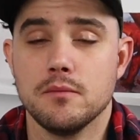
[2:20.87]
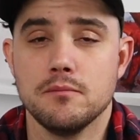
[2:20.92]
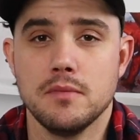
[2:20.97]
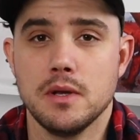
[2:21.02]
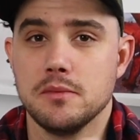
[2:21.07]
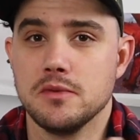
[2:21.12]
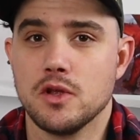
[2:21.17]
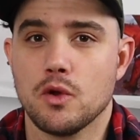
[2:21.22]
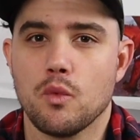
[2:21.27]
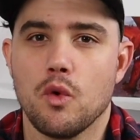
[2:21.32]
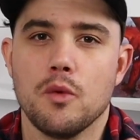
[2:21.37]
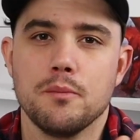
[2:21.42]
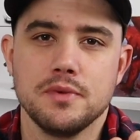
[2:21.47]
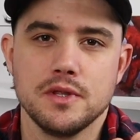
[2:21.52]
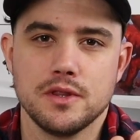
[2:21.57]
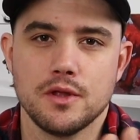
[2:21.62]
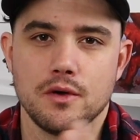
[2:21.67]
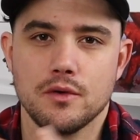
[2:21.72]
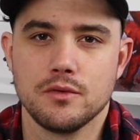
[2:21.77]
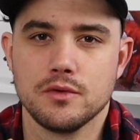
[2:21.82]
Maybe there won't
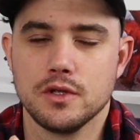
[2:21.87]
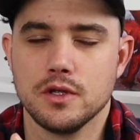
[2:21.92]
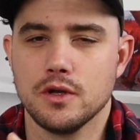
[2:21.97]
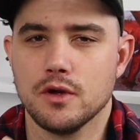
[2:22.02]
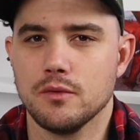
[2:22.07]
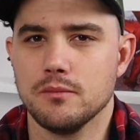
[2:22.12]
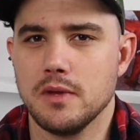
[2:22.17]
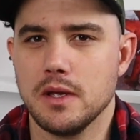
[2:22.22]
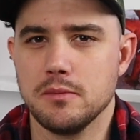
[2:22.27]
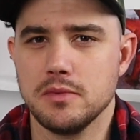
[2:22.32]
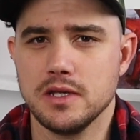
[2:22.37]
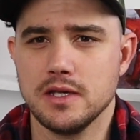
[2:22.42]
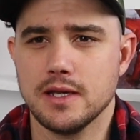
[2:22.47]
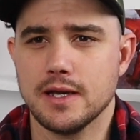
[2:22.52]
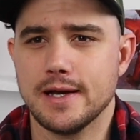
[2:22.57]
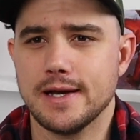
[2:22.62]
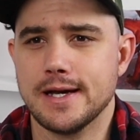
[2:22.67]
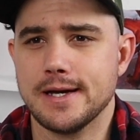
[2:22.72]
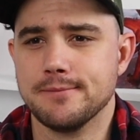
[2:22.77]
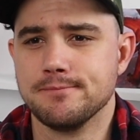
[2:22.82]
be, though. Maybe
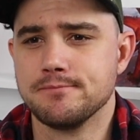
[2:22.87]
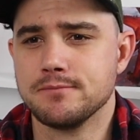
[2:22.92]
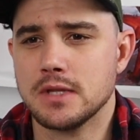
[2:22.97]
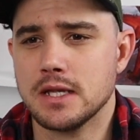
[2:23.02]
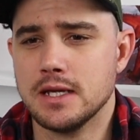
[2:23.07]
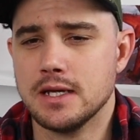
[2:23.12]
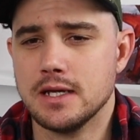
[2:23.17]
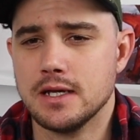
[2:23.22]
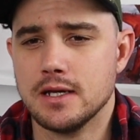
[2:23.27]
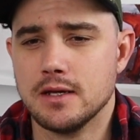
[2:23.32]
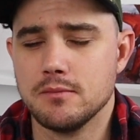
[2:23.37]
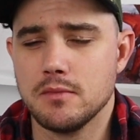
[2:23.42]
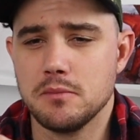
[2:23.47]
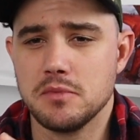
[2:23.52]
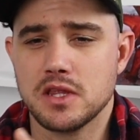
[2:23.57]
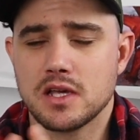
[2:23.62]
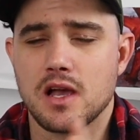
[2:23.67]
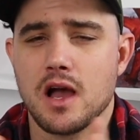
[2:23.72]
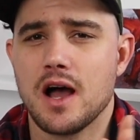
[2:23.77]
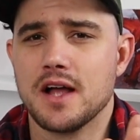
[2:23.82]

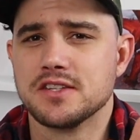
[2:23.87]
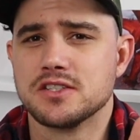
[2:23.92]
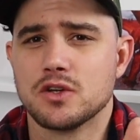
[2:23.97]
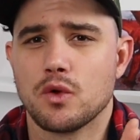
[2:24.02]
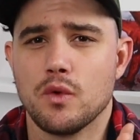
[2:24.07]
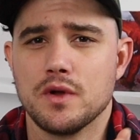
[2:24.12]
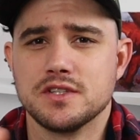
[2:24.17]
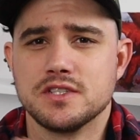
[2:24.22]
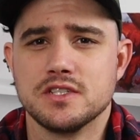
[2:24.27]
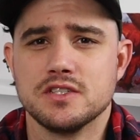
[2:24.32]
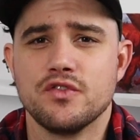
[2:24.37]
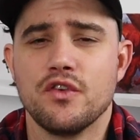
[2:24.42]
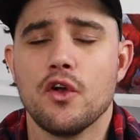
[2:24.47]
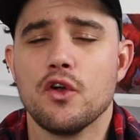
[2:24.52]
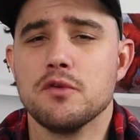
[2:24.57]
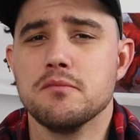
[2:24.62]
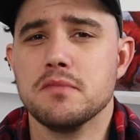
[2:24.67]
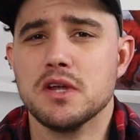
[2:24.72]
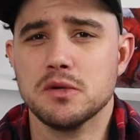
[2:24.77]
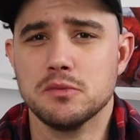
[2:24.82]
the consequence is
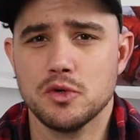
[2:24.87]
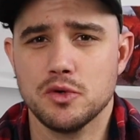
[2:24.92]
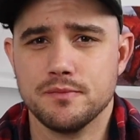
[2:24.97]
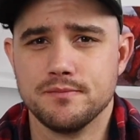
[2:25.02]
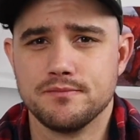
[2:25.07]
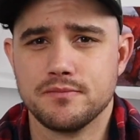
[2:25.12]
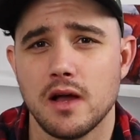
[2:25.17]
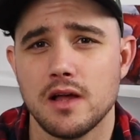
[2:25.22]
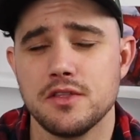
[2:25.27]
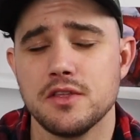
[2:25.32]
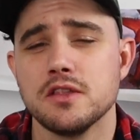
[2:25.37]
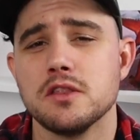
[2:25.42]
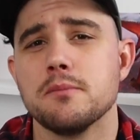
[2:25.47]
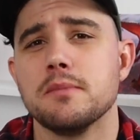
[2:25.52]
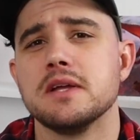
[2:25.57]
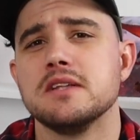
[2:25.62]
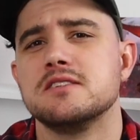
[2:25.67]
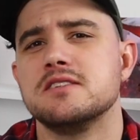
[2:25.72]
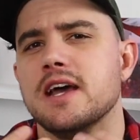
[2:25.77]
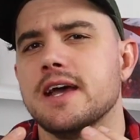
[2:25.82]
very minimal. I think the
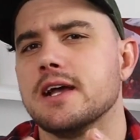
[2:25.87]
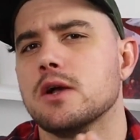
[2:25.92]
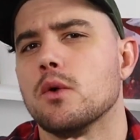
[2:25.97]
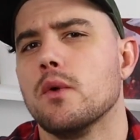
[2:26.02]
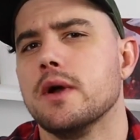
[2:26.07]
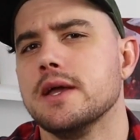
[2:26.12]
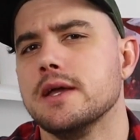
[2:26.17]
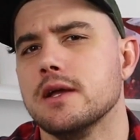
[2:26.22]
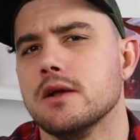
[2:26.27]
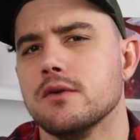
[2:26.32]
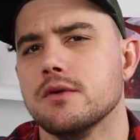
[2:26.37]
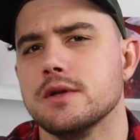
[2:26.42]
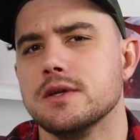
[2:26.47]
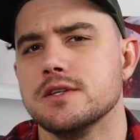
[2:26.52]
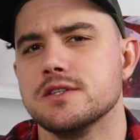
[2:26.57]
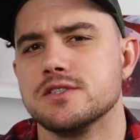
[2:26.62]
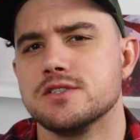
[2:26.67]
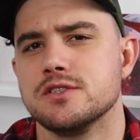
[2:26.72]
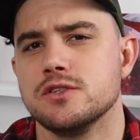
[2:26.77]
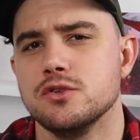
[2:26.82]
big takeaway here
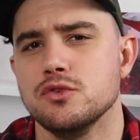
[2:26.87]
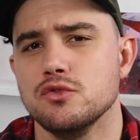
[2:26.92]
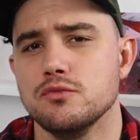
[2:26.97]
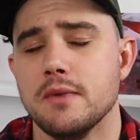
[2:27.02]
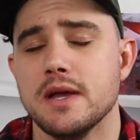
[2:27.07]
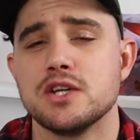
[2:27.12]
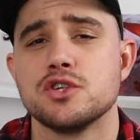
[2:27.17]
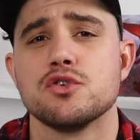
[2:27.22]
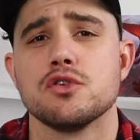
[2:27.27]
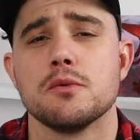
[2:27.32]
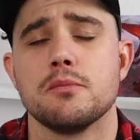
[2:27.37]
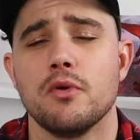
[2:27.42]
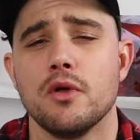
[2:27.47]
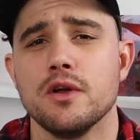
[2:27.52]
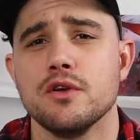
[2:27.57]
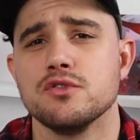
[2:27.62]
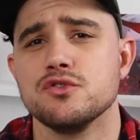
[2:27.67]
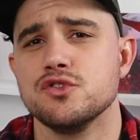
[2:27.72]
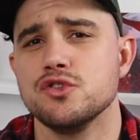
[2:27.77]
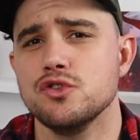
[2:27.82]
is to make sure the
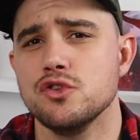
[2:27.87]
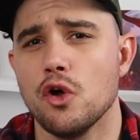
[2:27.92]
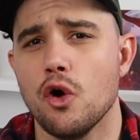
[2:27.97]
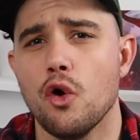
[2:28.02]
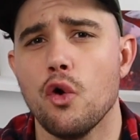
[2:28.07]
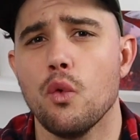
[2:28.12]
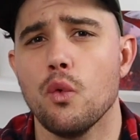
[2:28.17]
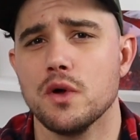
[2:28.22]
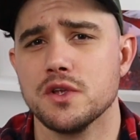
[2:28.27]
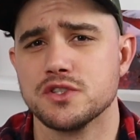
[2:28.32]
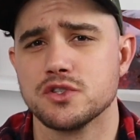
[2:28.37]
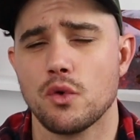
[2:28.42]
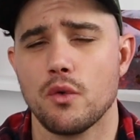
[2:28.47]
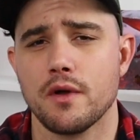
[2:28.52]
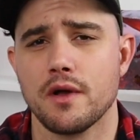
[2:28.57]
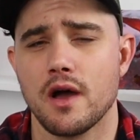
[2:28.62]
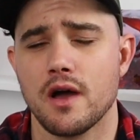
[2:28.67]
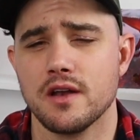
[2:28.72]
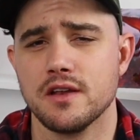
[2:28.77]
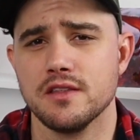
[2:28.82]
players know what's
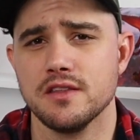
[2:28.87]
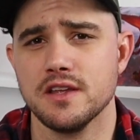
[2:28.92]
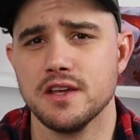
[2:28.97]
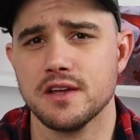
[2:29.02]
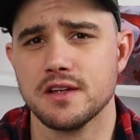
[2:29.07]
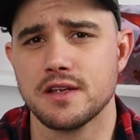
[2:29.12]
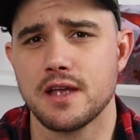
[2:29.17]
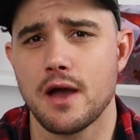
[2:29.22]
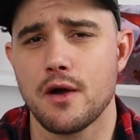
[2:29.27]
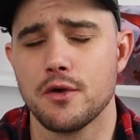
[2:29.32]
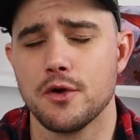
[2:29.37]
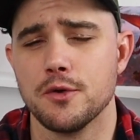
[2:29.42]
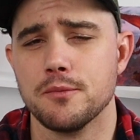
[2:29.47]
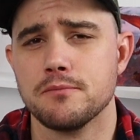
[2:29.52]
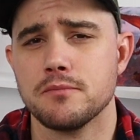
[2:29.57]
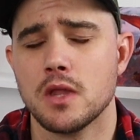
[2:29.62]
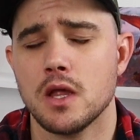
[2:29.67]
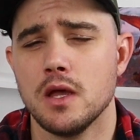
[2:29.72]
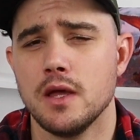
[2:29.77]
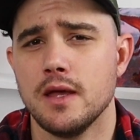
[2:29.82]
going on in the encounter,
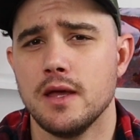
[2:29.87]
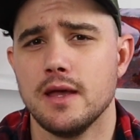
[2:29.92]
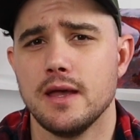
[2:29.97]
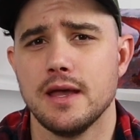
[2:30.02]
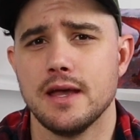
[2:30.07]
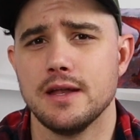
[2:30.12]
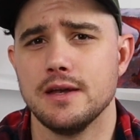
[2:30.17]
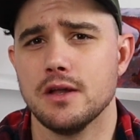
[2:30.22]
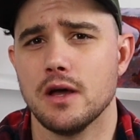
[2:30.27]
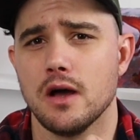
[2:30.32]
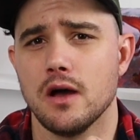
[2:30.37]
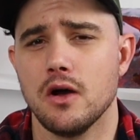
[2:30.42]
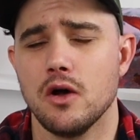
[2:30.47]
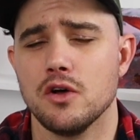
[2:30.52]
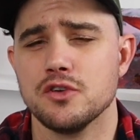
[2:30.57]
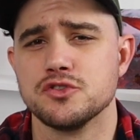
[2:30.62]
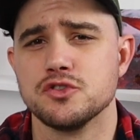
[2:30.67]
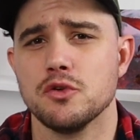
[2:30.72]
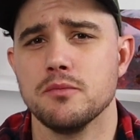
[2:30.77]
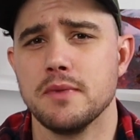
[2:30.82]
and
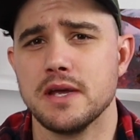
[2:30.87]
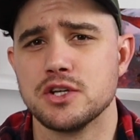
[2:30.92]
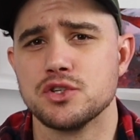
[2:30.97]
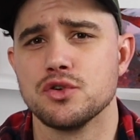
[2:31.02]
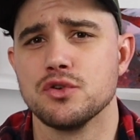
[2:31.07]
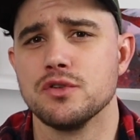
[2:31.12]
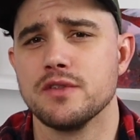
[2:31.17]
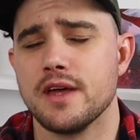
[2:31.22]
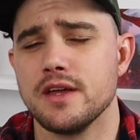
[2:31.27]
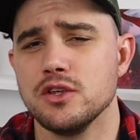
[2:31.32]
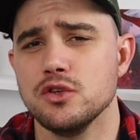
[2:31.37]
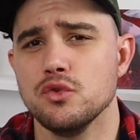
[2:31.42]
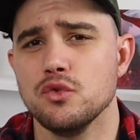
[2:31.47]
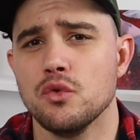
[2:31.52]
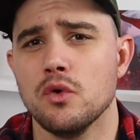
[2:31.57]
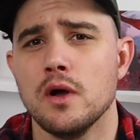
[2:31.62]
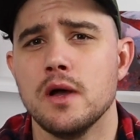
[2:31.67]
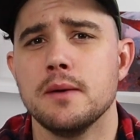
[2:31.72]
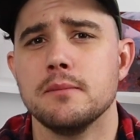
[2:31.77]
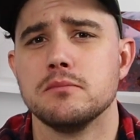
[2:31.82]
also make sure that
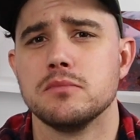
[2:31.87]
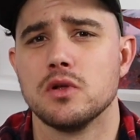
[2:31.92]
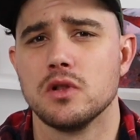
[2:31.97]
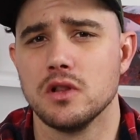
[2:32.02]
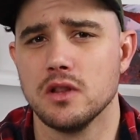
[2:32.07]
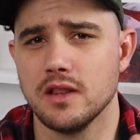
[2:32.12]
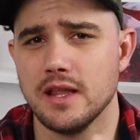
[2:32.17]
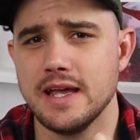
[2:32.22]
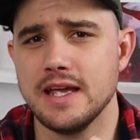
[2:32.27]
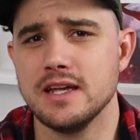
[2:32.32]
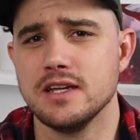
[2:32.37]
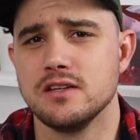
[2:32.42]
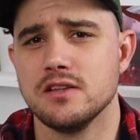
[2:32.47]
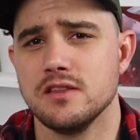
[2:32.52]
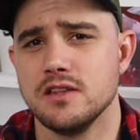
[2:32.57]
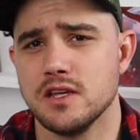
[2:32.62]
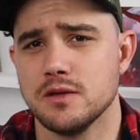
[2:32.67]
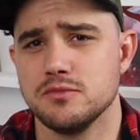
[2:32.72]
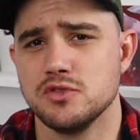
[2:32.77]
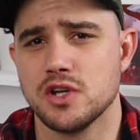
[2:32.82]
you play to
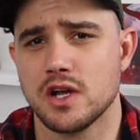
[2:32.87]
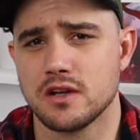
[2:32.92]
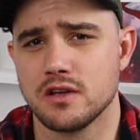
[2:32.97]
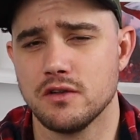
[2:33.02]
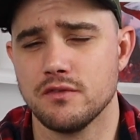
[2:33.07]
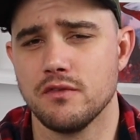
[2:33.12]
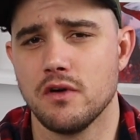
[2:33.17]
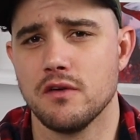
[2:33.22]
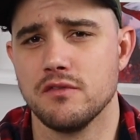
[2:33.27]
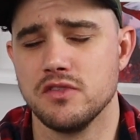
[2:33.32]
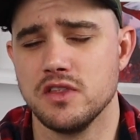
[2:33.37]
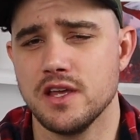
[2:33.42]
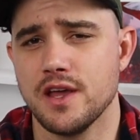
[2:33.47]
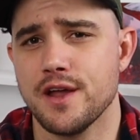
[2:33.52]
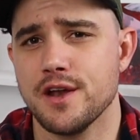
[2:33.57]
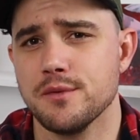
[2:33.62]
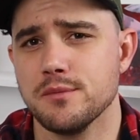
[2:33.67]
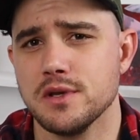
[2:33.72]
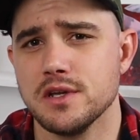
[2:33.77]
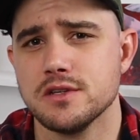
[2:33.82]
the objective of the
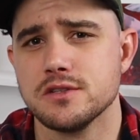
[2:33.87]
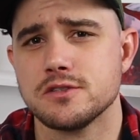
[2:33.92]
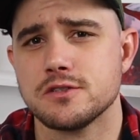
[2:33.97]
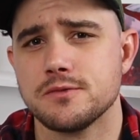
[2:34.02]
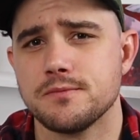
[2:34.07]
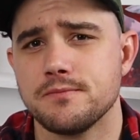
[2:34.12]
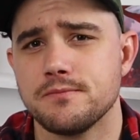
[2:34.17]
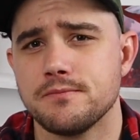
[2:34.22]
enemies.